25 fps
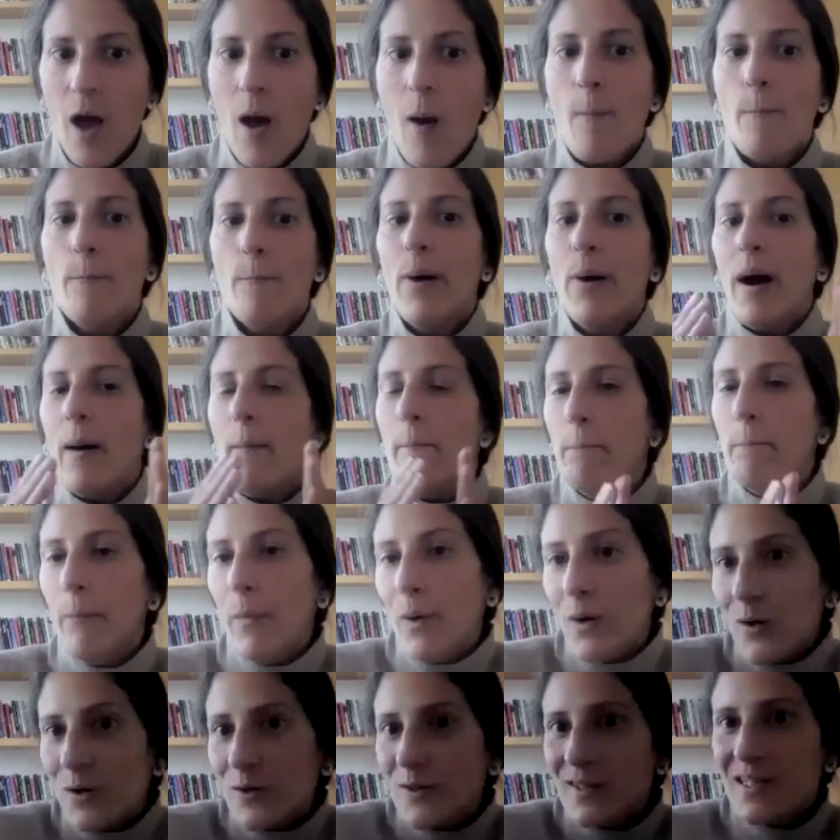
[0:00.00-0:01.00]
but
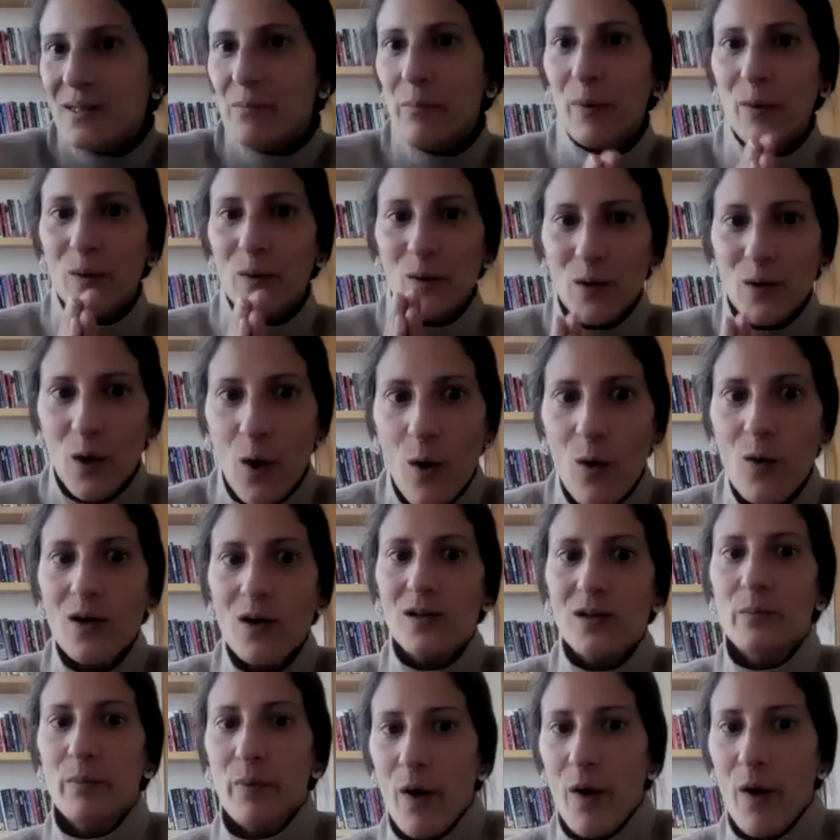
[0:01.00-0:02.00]
multiple
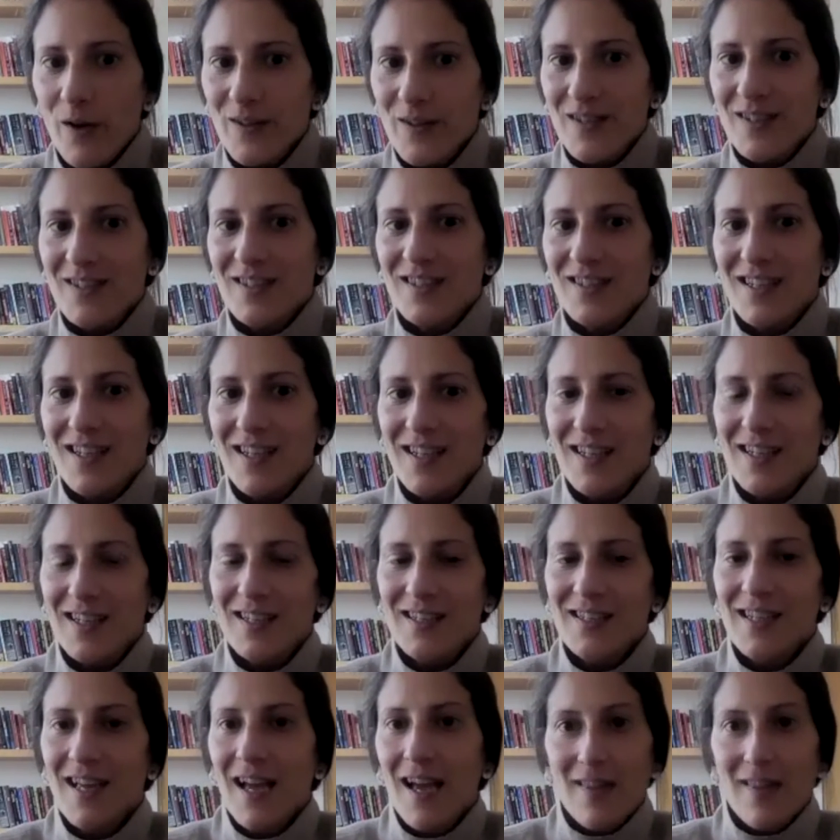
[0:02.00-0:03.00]
local
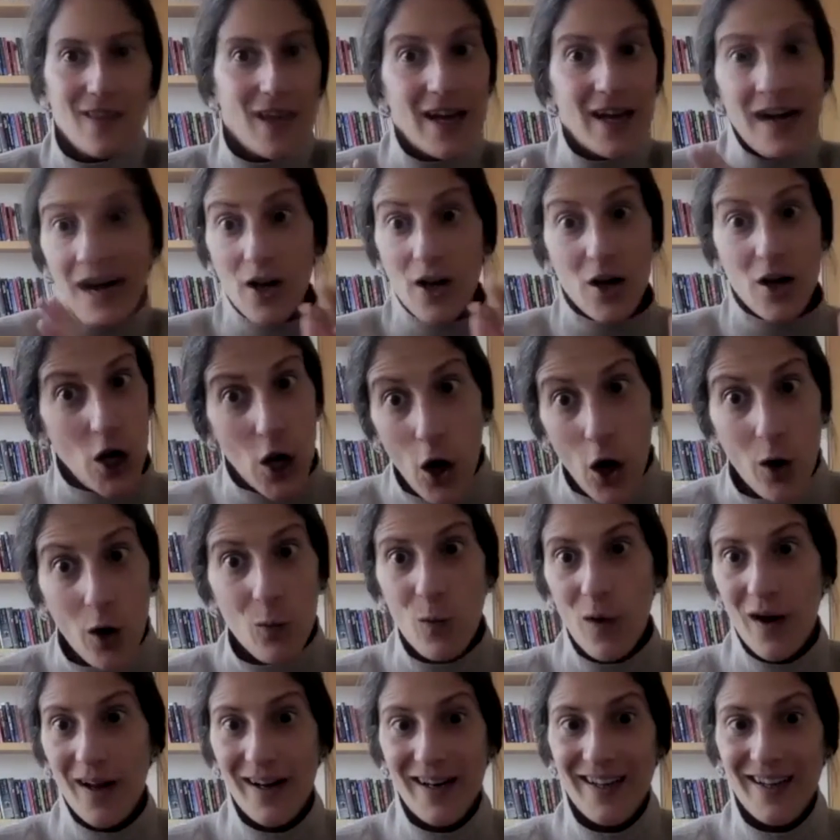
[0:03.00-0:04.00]
processes that are not
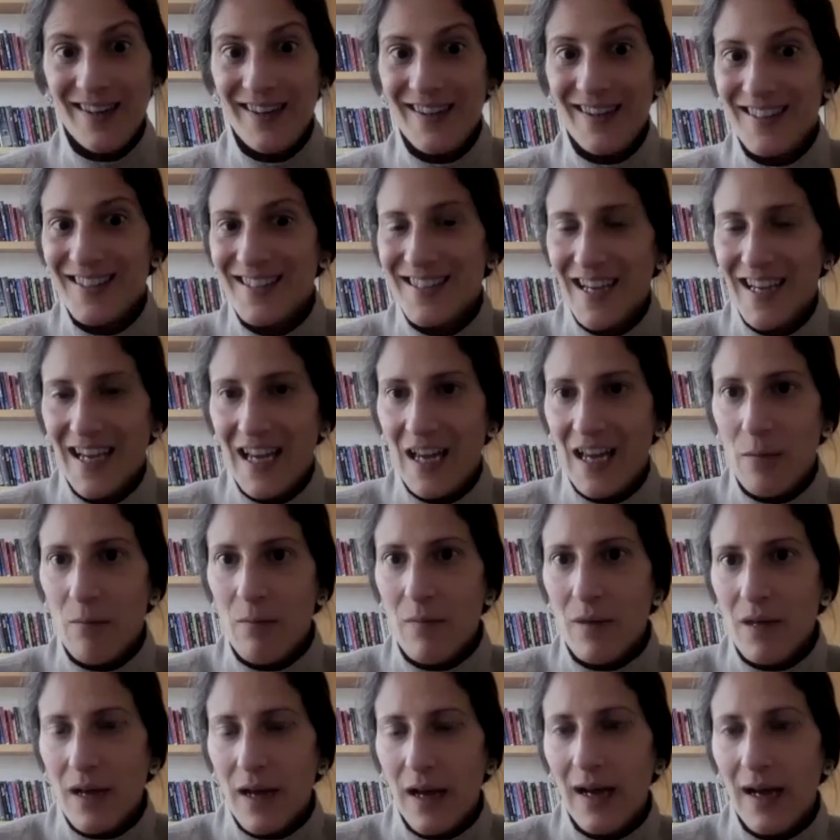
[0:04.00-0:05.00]
one and the
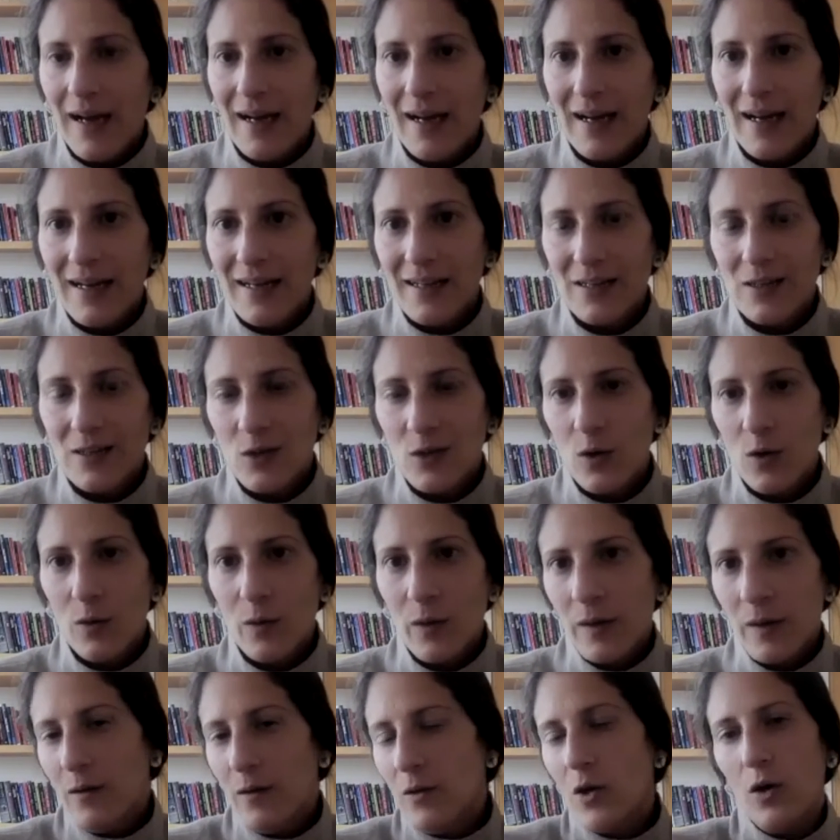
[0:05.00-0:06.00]
same. Uh, so,
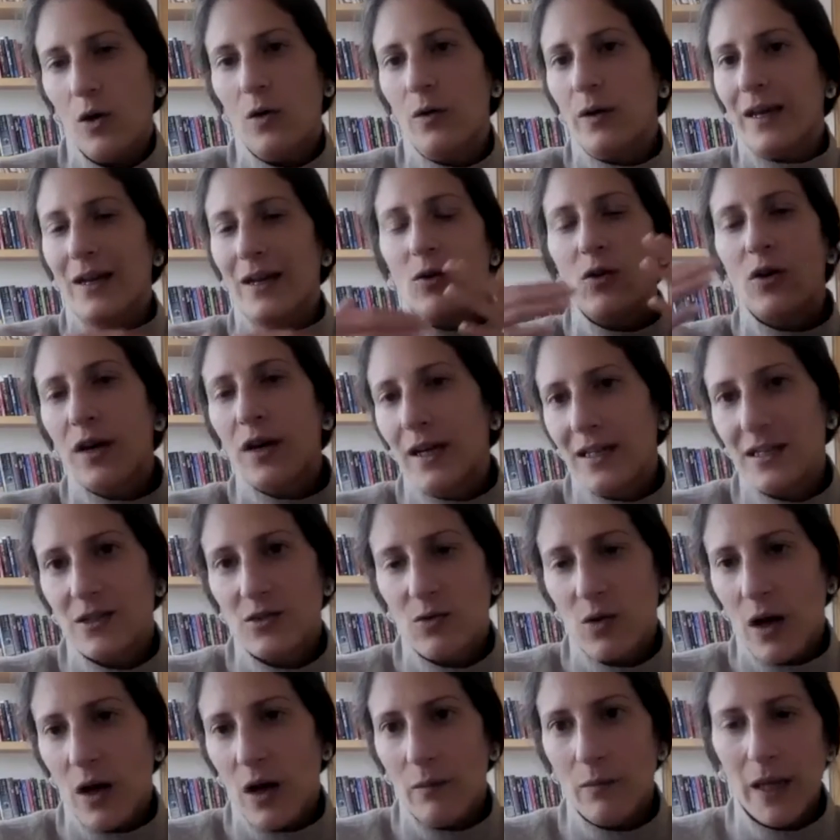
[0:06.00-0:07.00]
you know, in
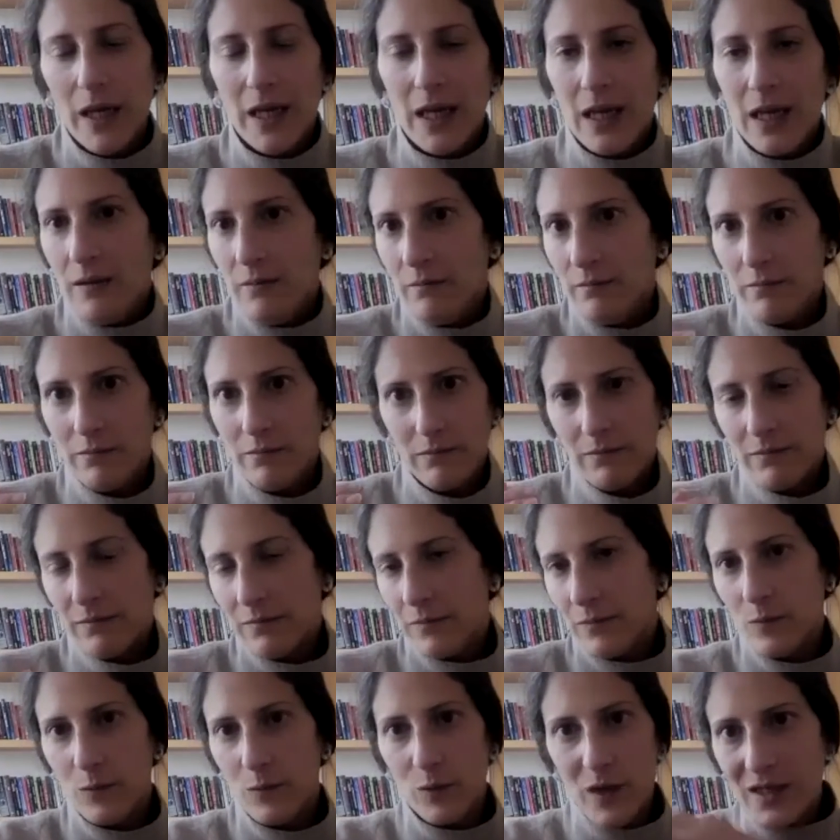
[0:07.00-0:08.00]
organized crime, like in
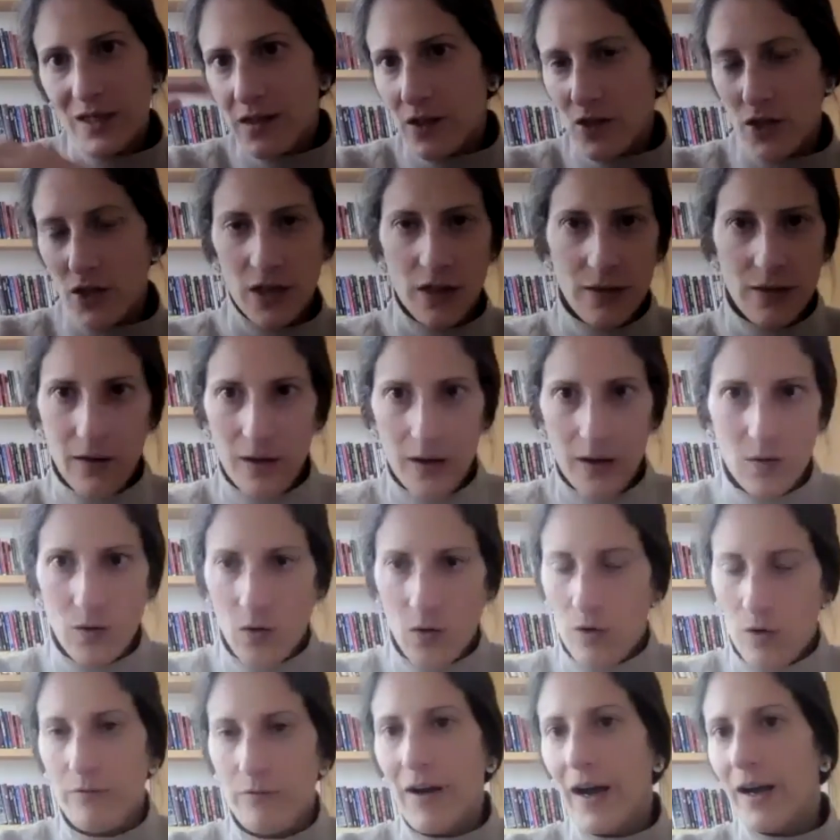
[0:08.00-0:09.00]
research and, you
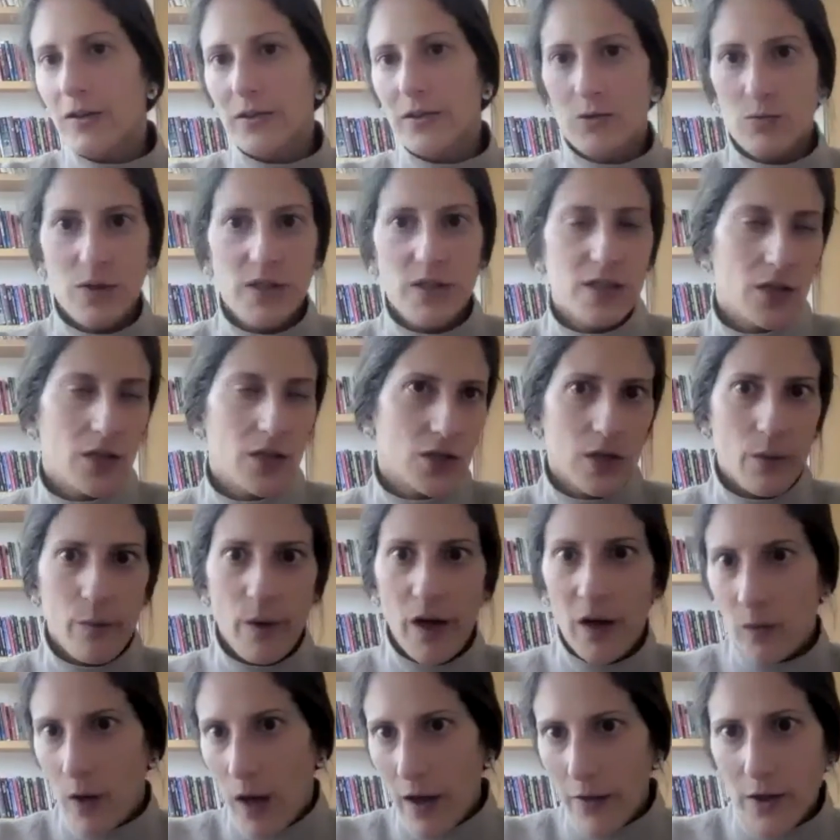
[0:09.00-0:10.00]
know, violence research
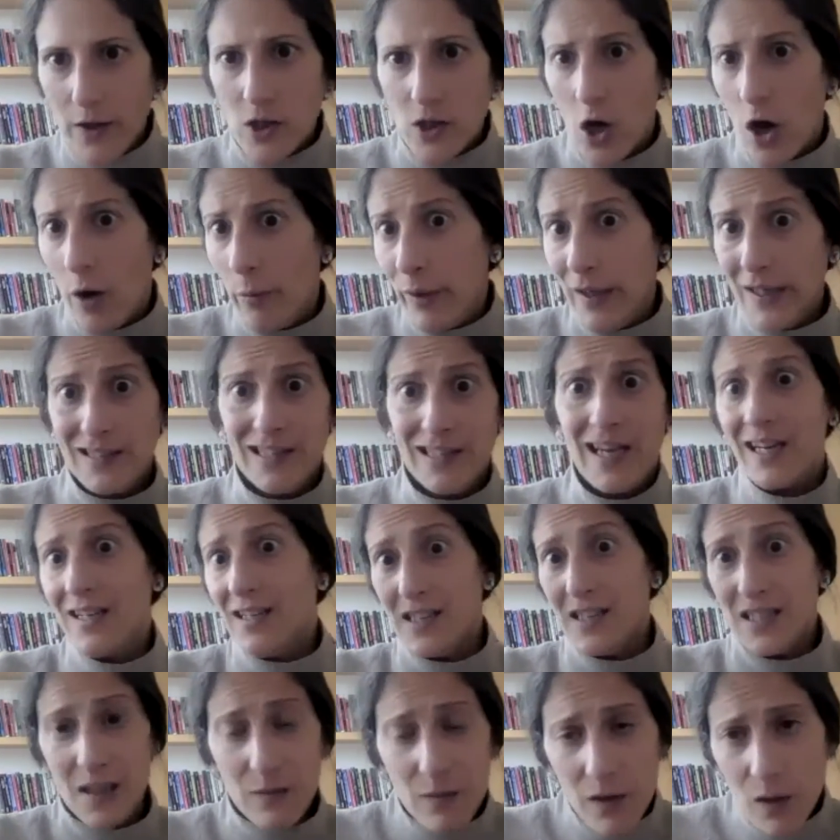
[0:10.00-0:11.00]
about other topics, like in
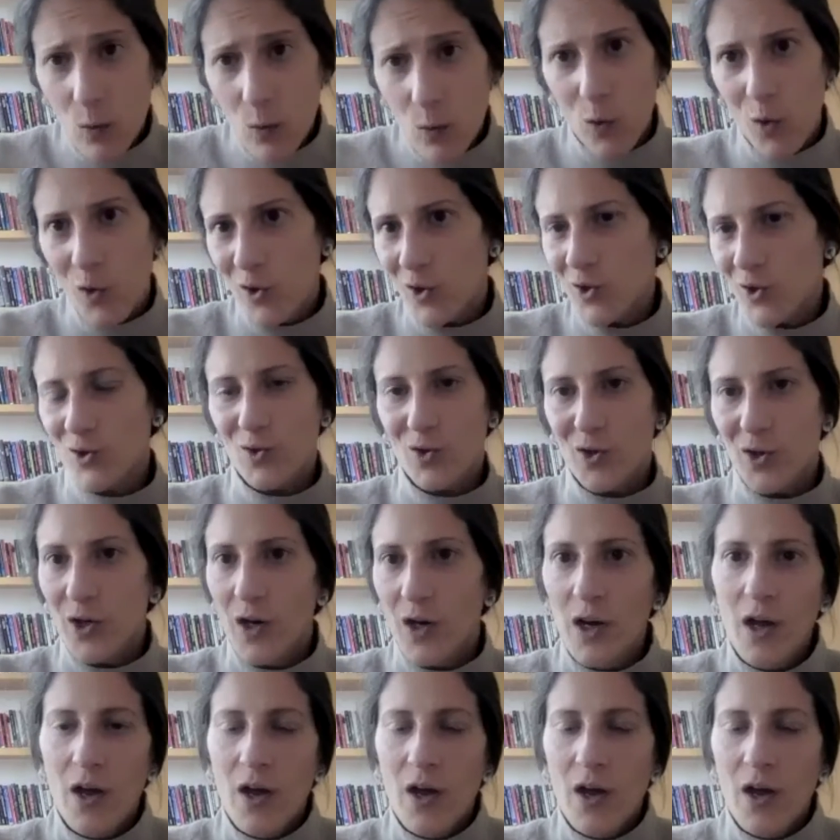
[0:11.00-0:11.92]
civil wars or,